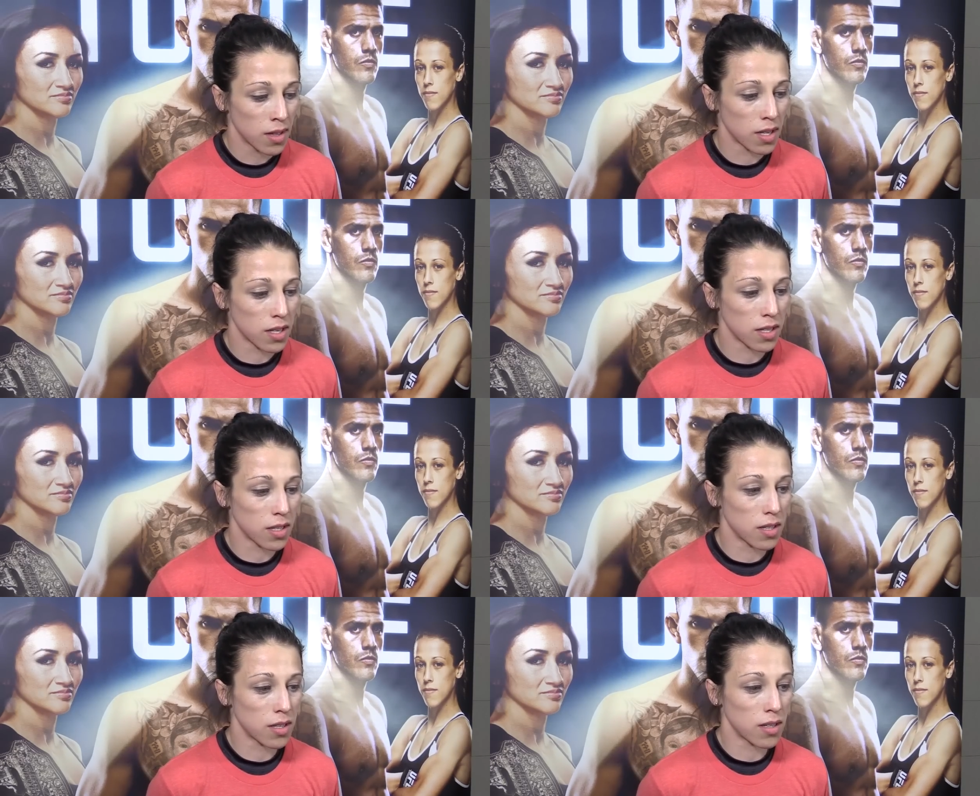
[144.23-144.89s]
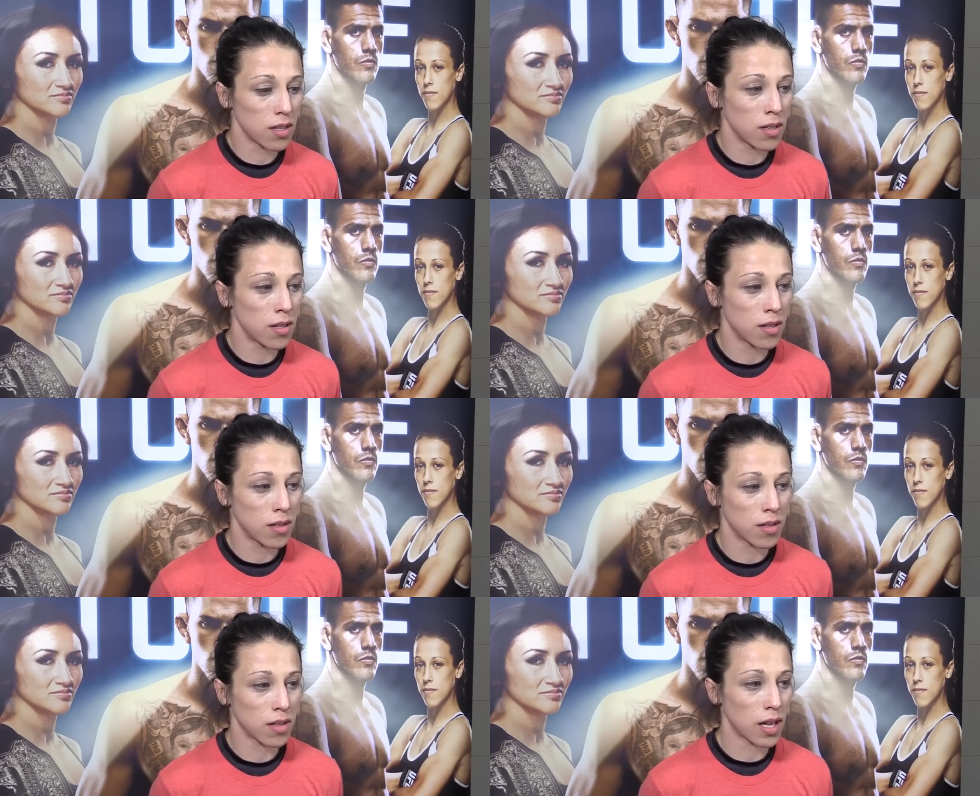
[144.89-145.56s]
Speaker 1: the
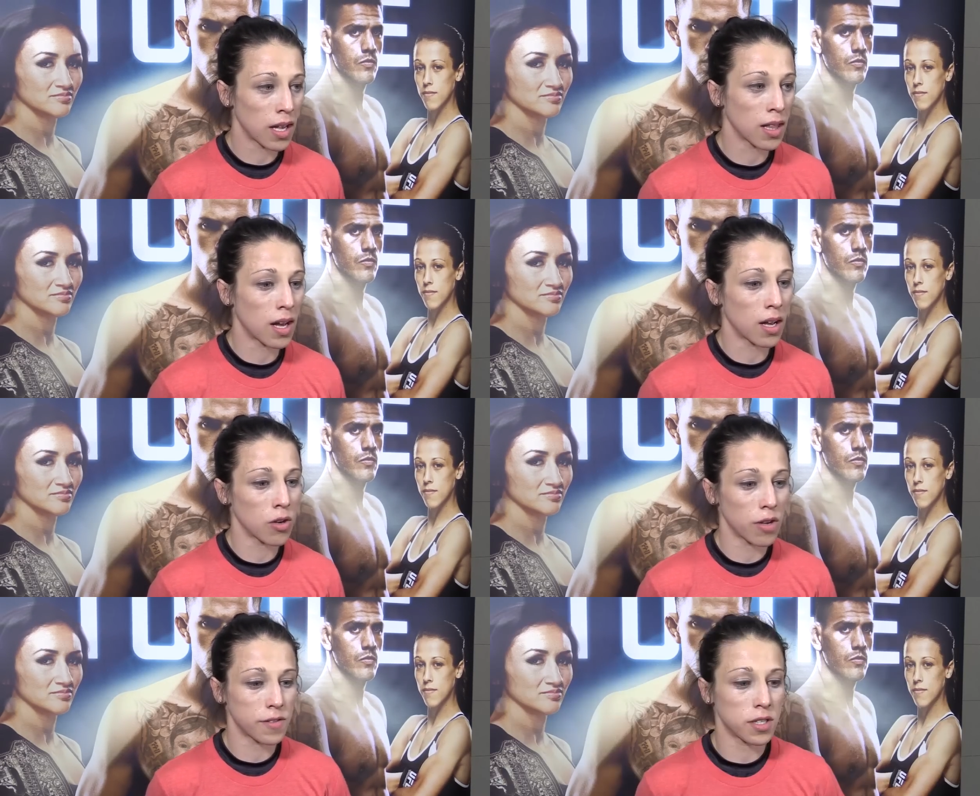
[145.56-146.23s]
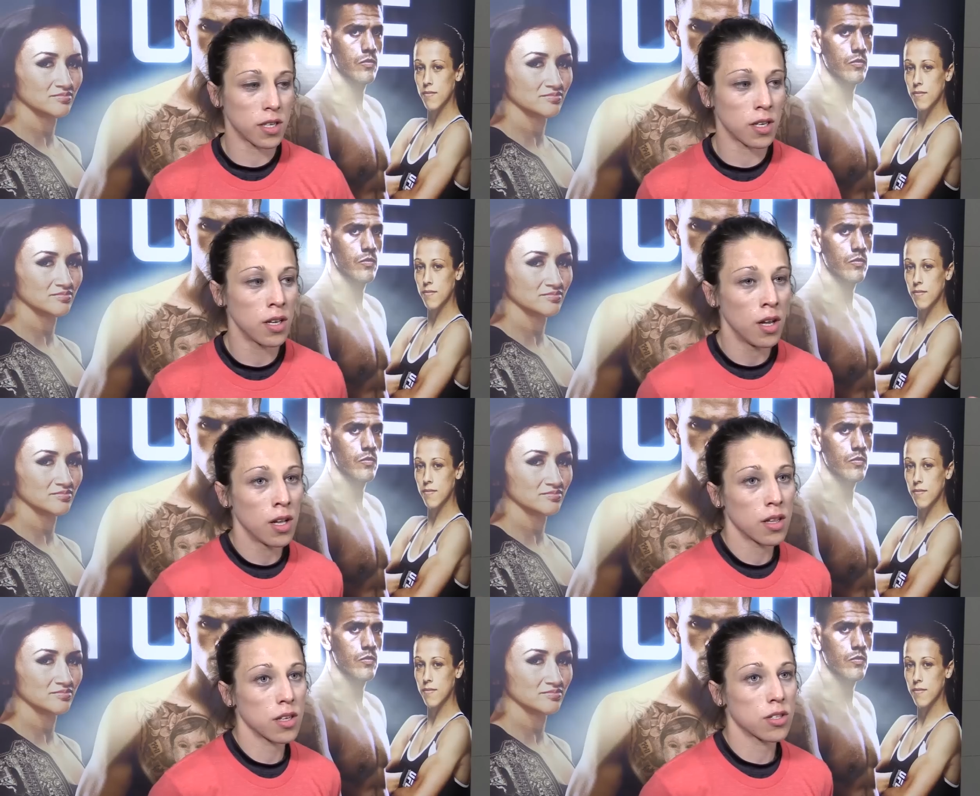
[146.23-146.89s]
Dana, UFC,
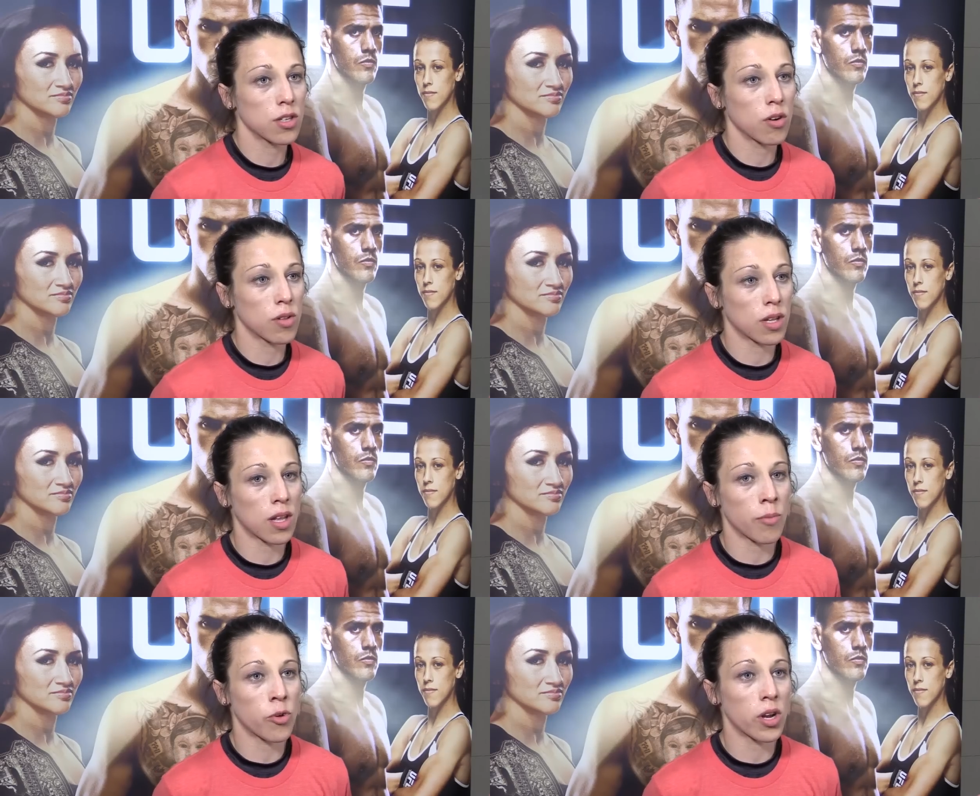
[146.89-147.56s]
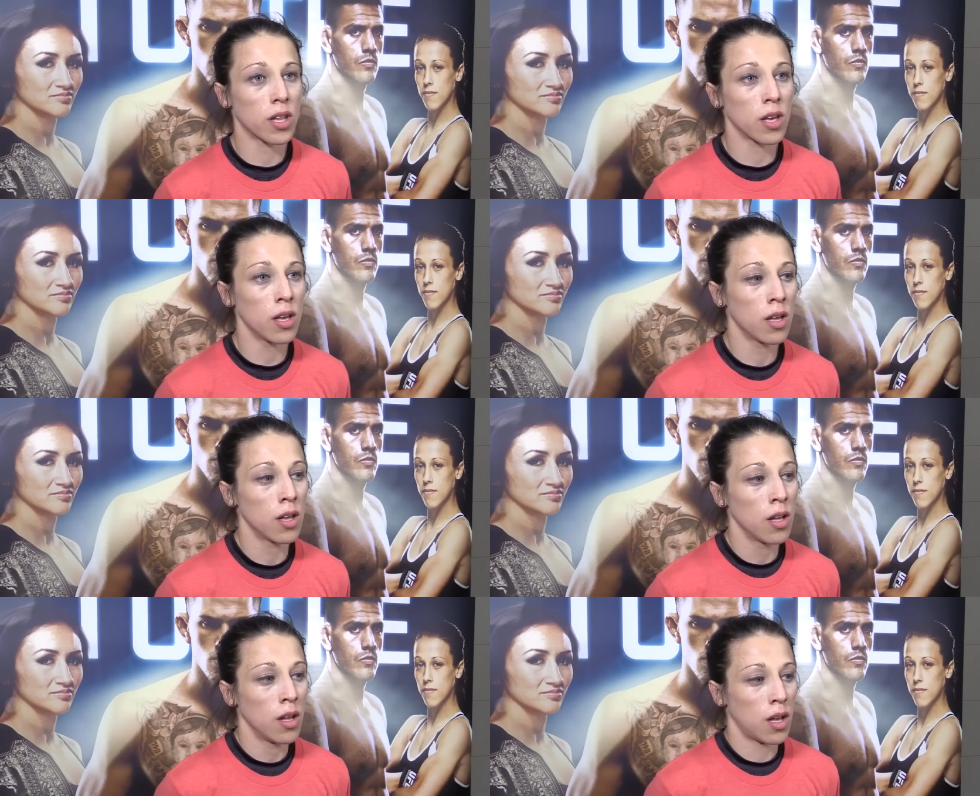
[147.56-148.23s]
they saw that I'm ready,
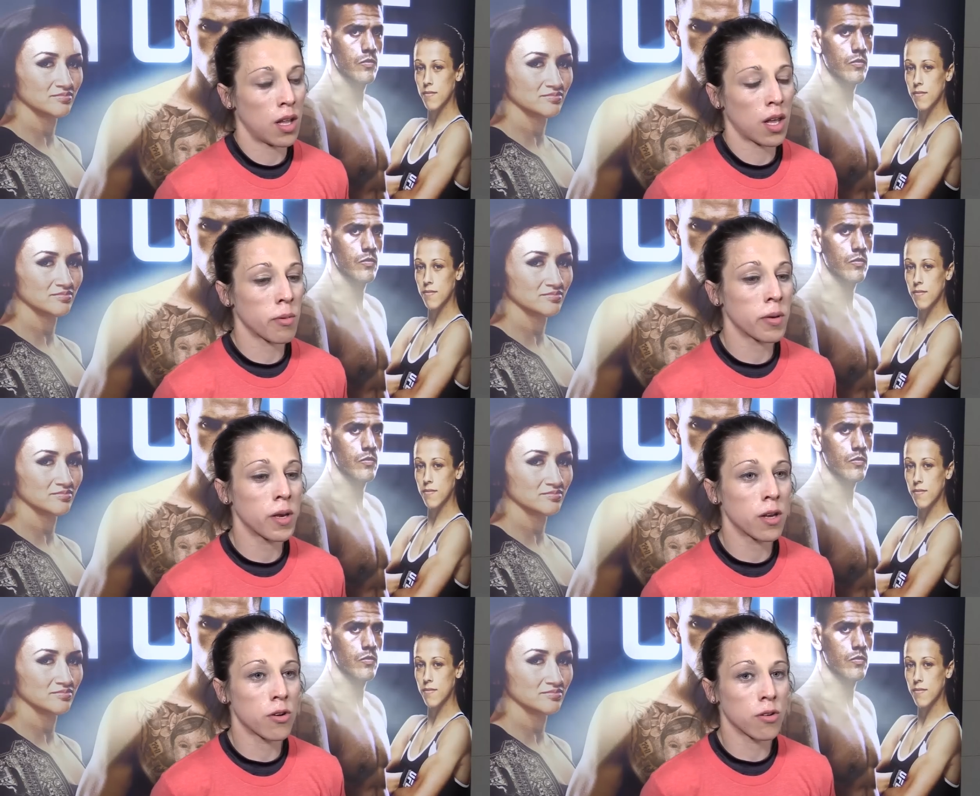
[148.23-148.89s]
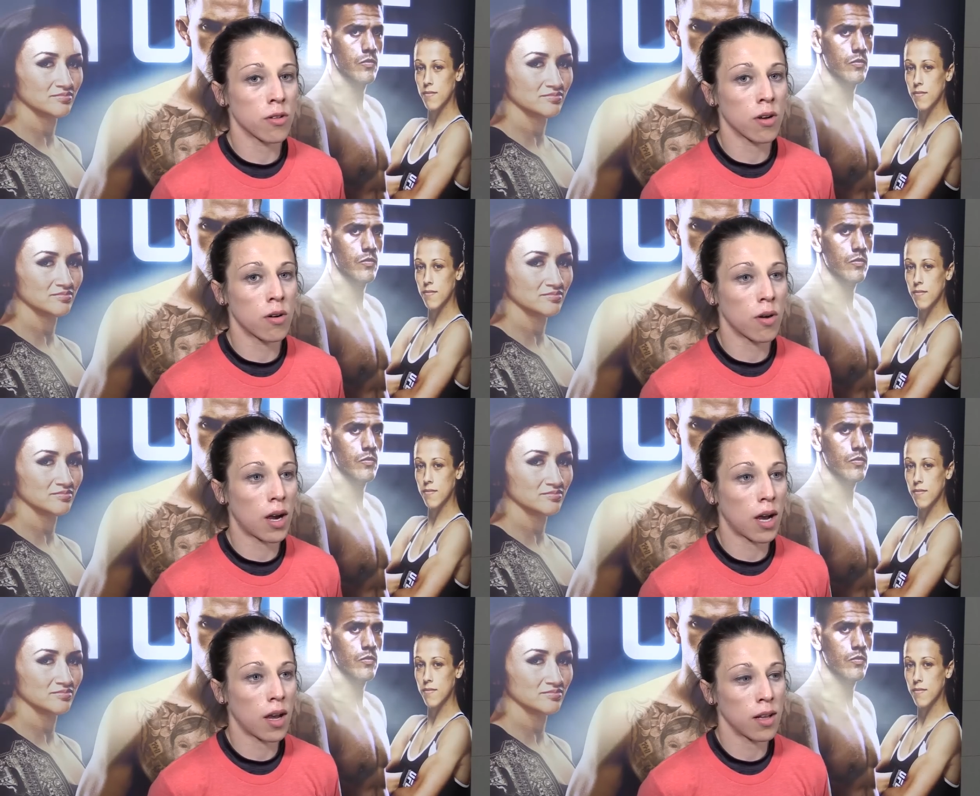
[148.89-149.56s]
and I'm here, you
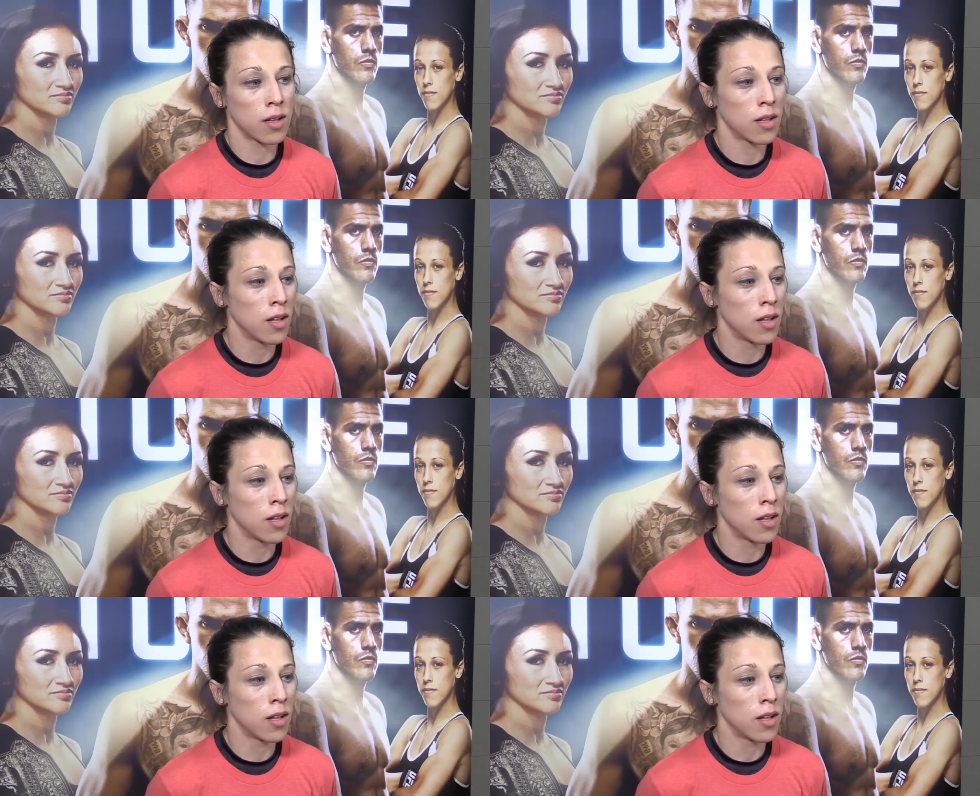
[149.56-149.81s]
know,